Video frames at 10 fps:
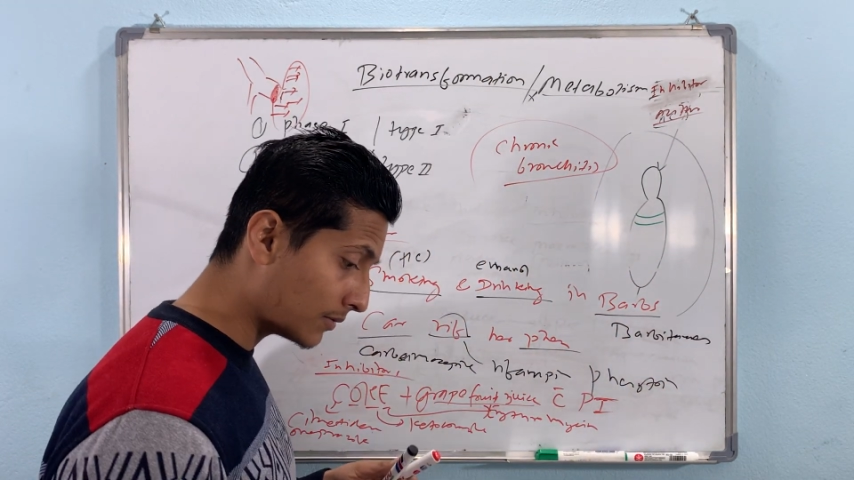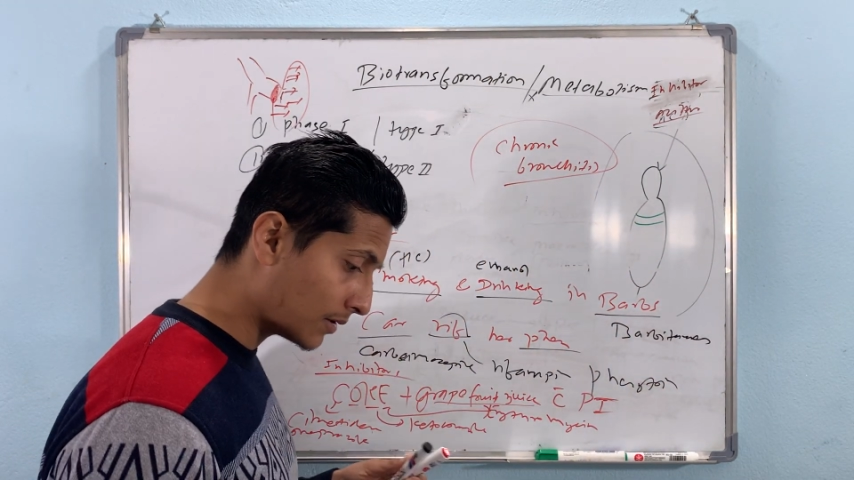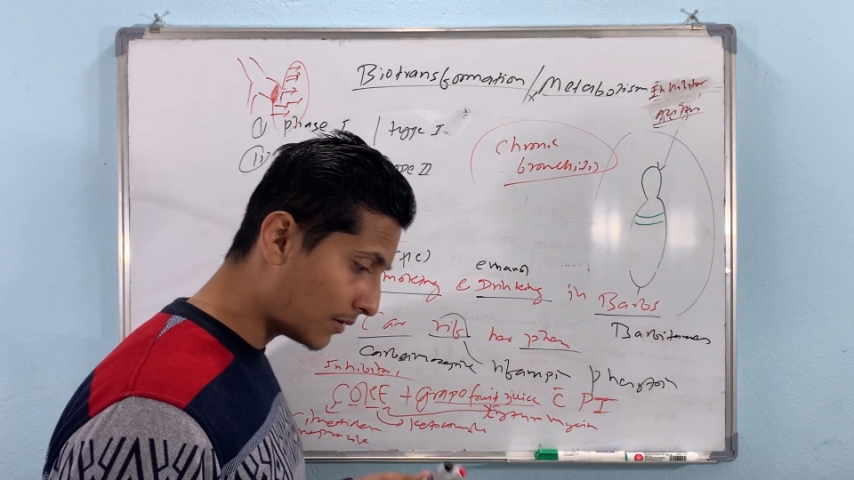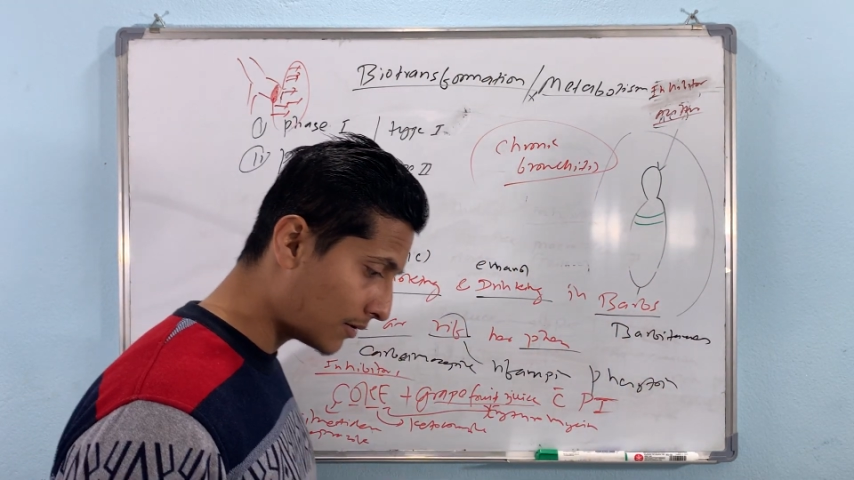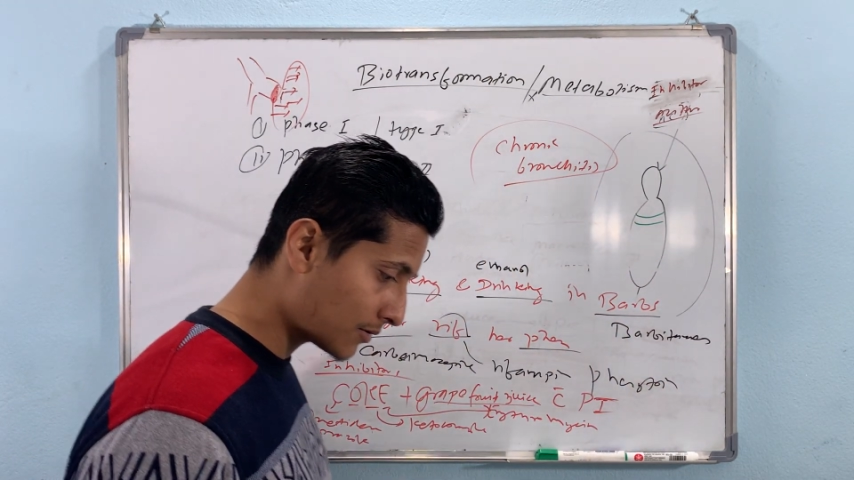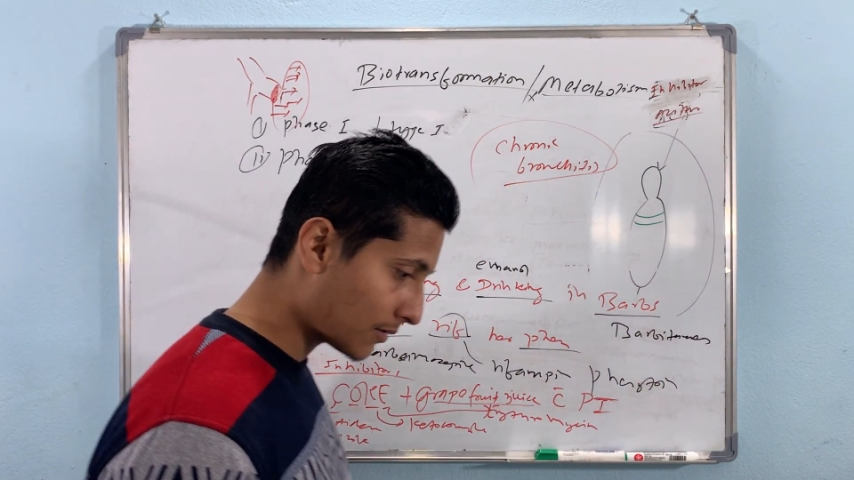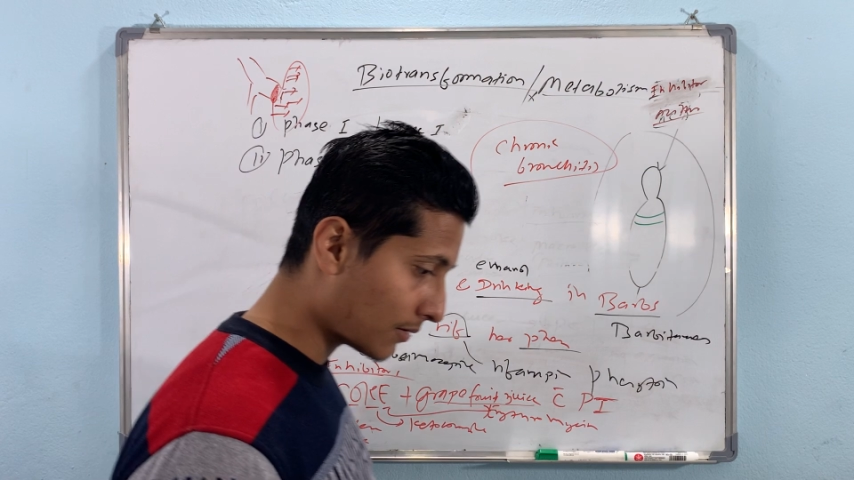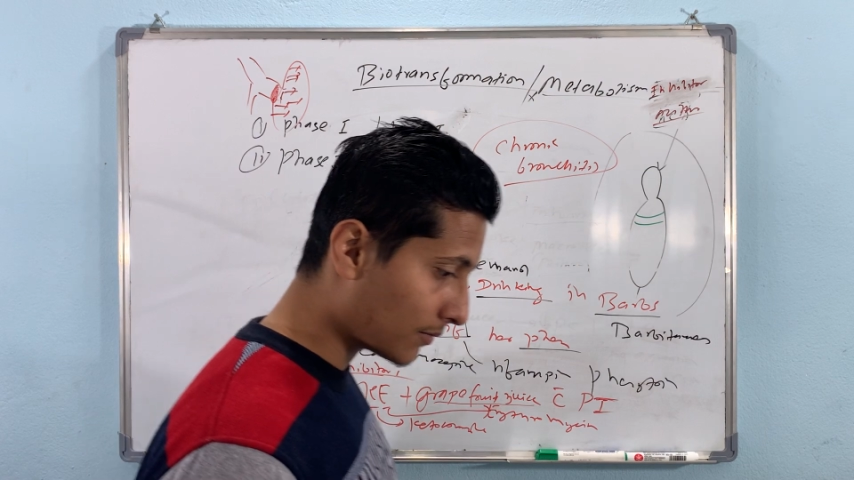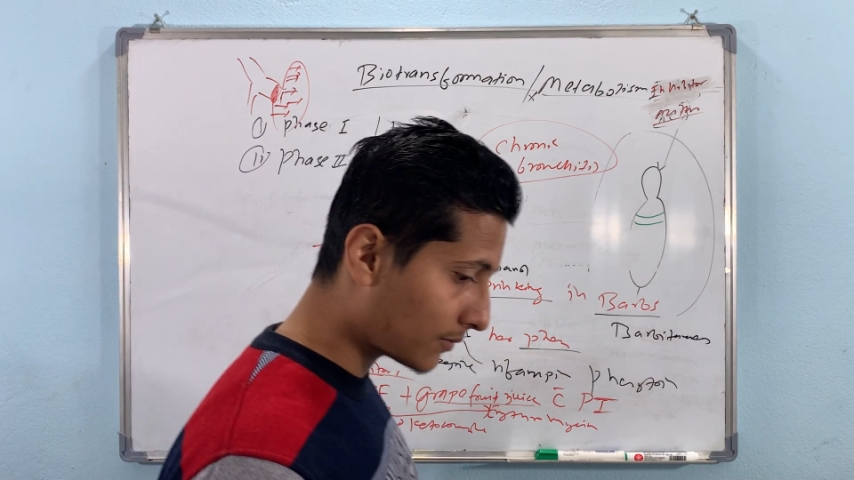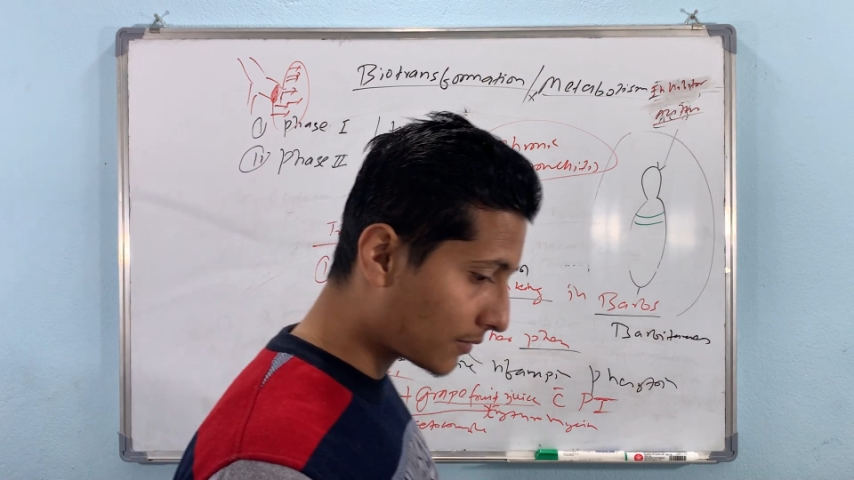there's
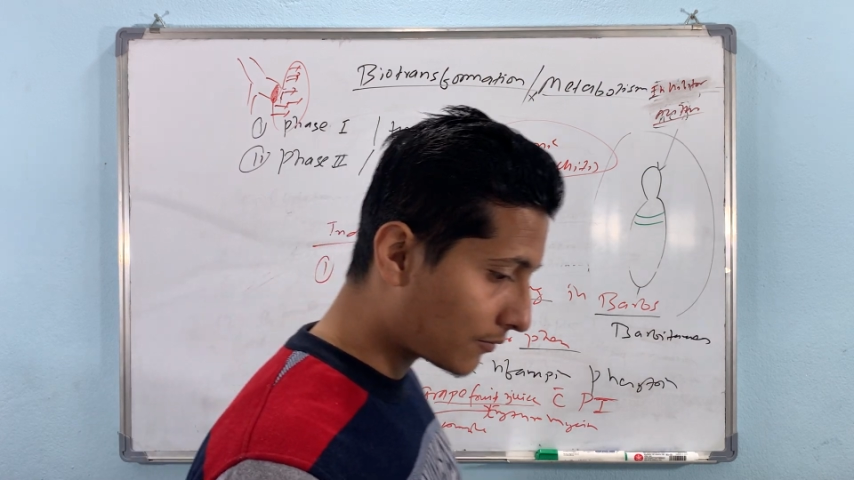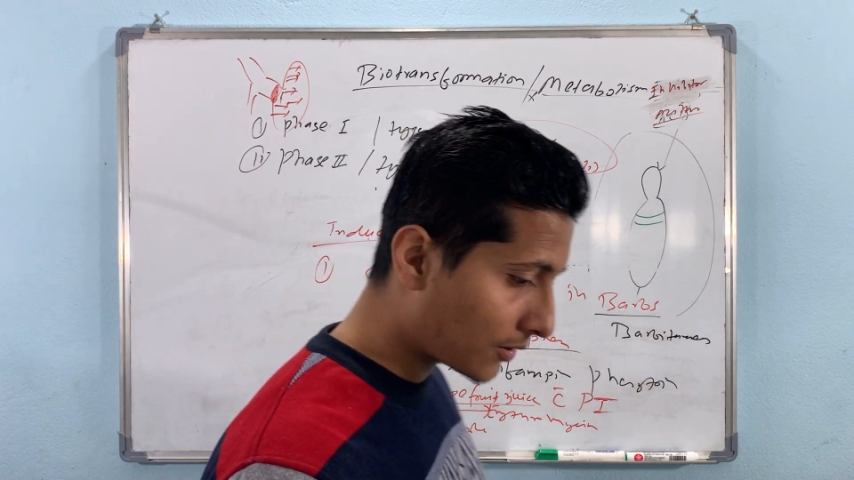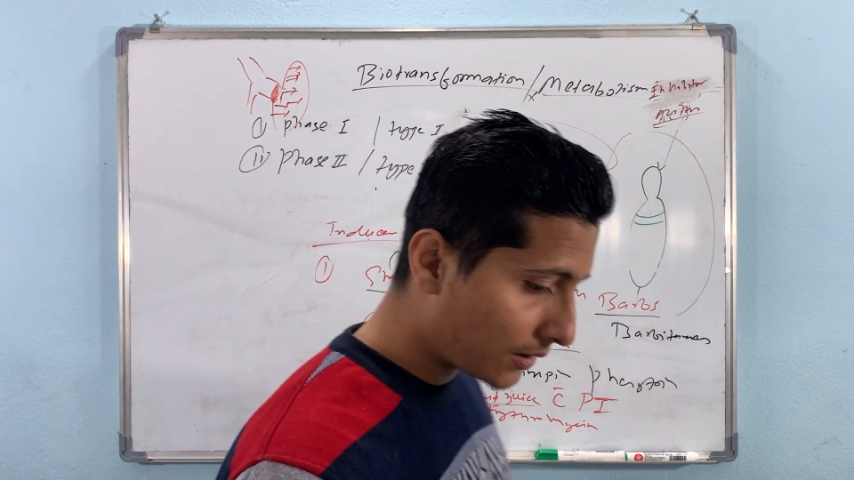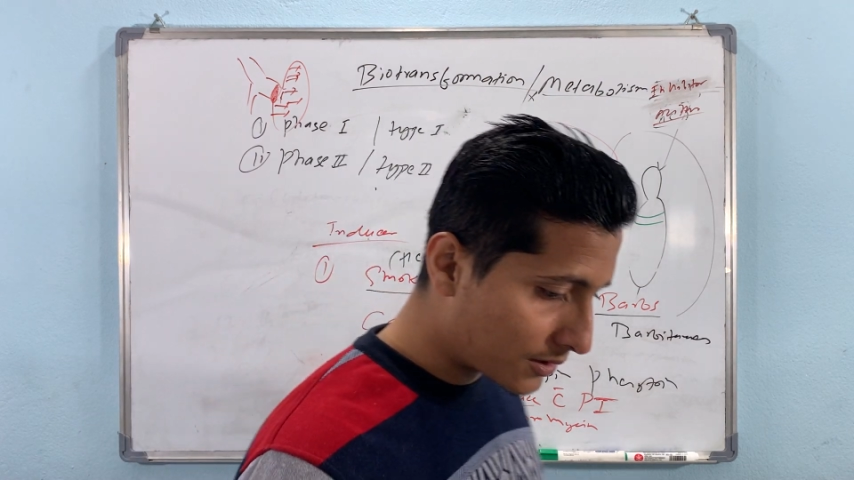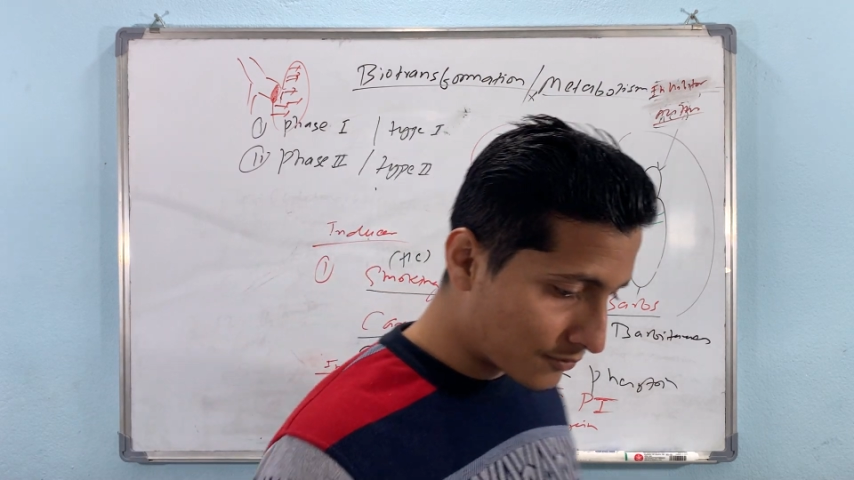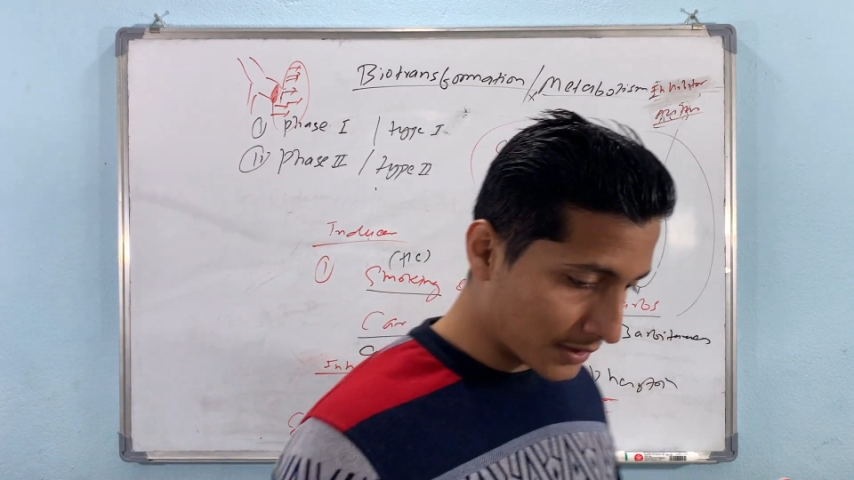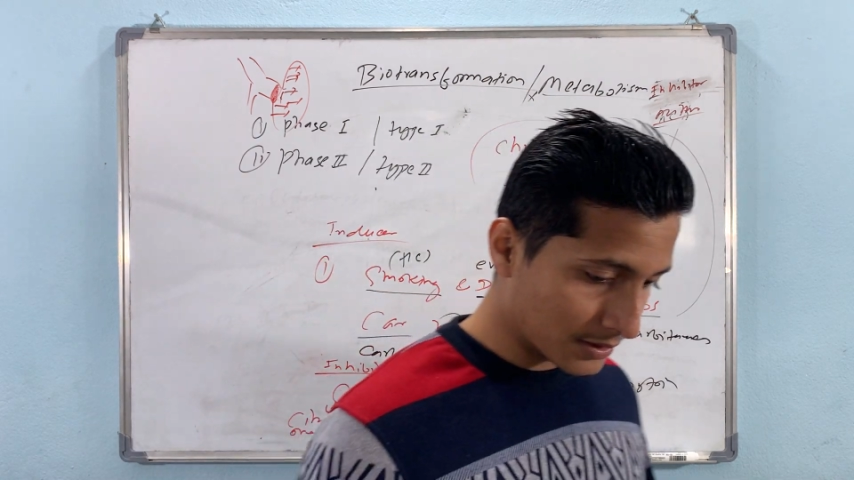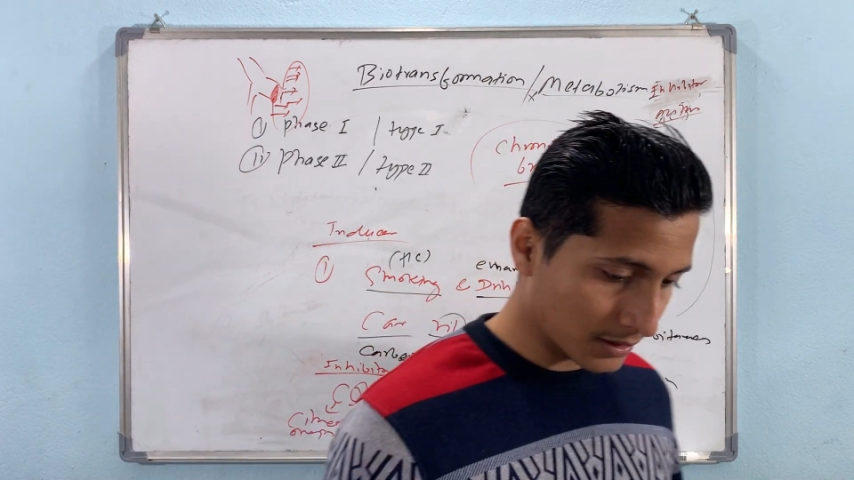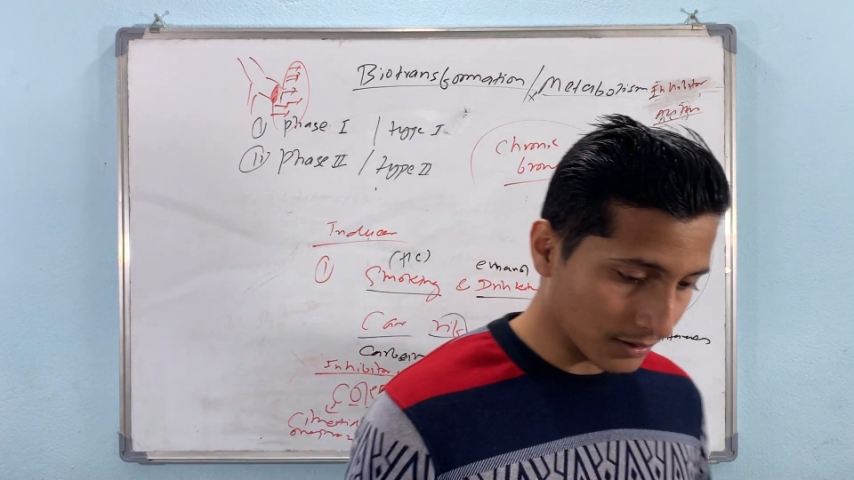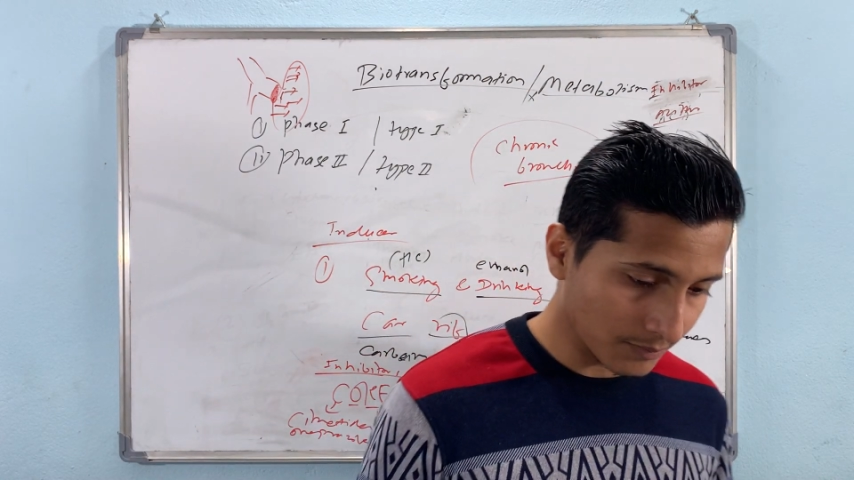one interesting